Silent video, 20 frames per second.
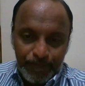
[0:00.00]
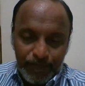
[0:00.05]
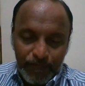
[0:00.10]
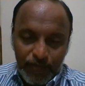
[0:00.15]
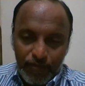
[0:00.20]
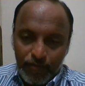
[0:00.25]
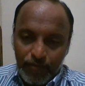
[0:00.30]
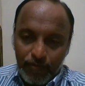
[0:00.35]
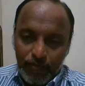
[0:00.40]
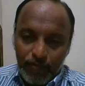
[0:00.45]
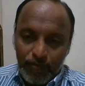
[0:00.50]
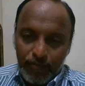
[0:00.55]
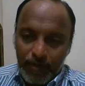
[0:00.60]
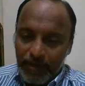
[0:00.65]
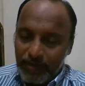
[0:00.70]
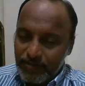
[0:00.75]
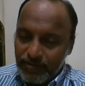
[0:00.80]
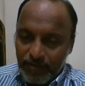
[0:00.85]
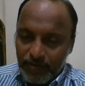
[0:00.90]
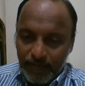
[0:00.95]
So
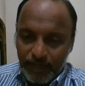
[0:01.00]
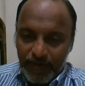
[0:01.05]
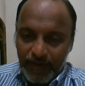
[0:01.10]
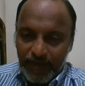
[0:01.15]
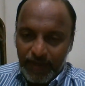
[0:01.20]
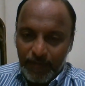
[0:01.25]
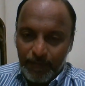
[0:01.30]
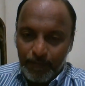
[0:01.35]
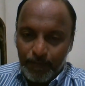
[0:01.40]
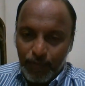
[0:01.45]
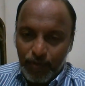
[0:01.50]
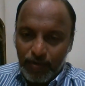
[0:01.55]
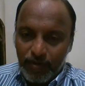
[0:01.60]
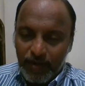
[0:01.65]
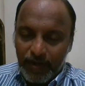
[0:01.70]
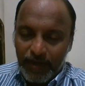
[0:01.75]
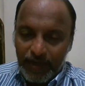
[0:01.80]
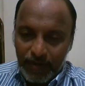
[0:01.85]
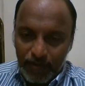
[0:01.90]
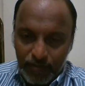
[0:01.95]
that's a very
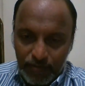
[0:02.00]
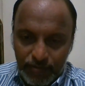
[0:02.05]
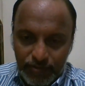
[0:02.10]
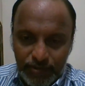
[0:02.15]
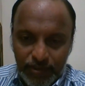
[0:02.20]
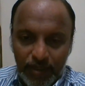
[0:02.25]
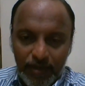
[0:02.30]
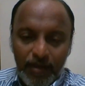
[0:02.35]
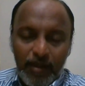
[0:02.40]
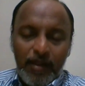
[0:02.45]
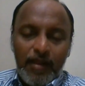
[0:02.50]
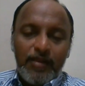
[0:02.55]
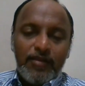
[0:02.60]
important and crucial.